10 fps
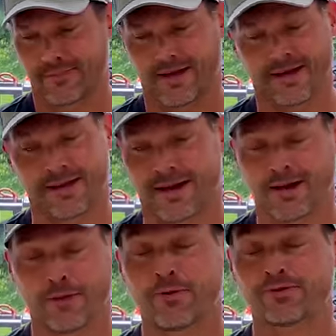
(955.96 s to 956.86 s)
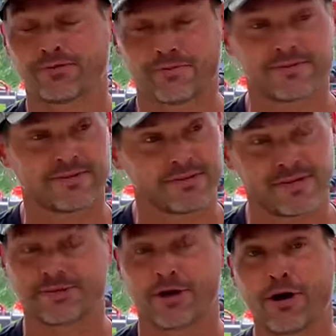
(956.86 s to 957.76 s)
I almost,
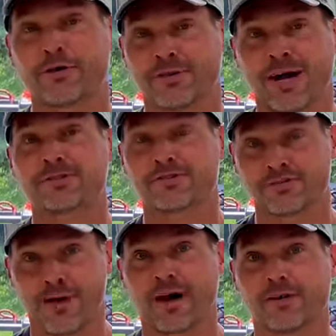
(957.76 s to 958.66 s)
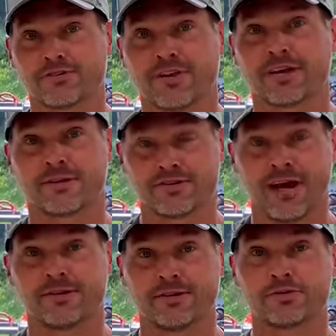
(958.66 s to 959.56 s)
it's hard not to smile saying the John Deere